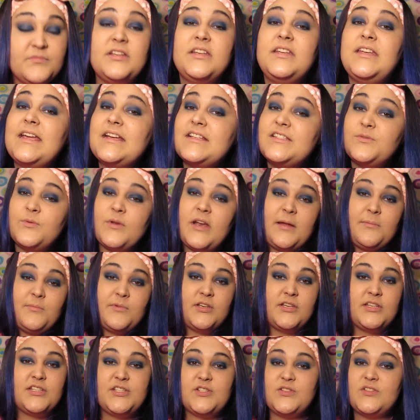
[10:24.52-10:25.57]
Next, what I'm
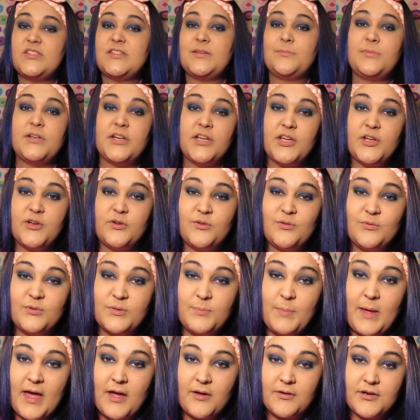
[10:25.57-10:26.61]
gonna do is I'm gonna go in with
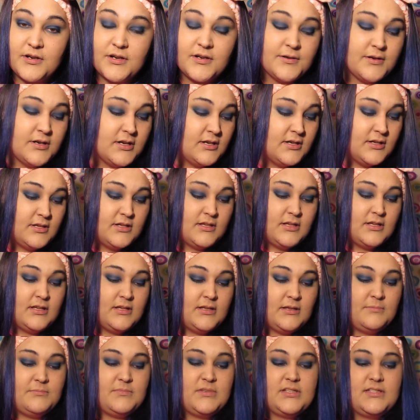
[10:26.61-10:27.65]
powder.
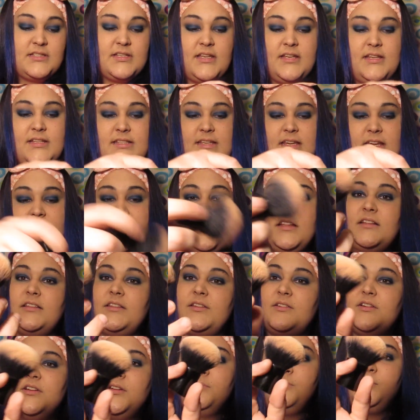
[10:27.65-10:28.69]
I'm just gonna take a
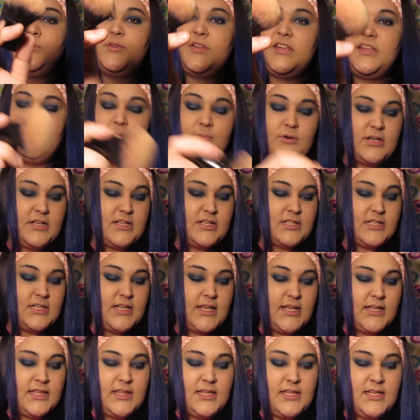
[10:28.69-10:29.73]
little kabuki brush
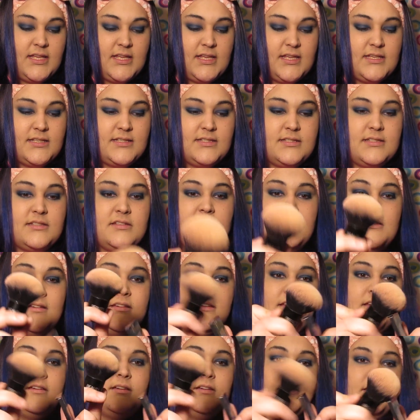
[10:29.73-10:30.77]
like this
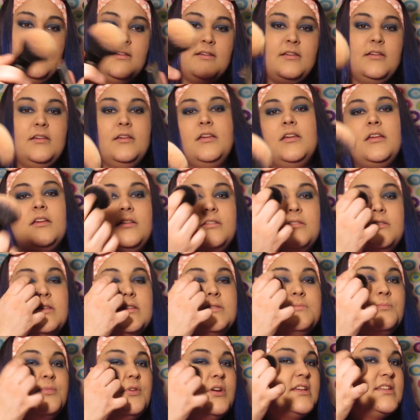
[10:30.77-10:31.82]
and
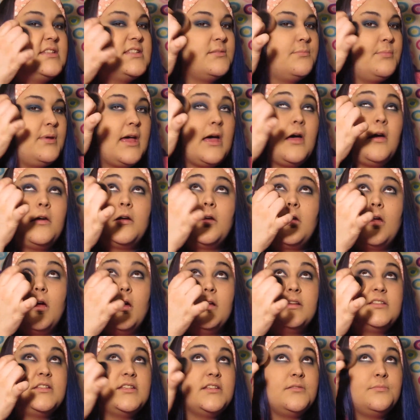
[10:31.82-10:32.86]
just press the powder
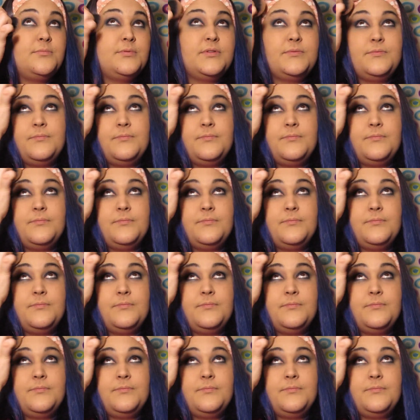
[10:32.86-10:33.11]
onto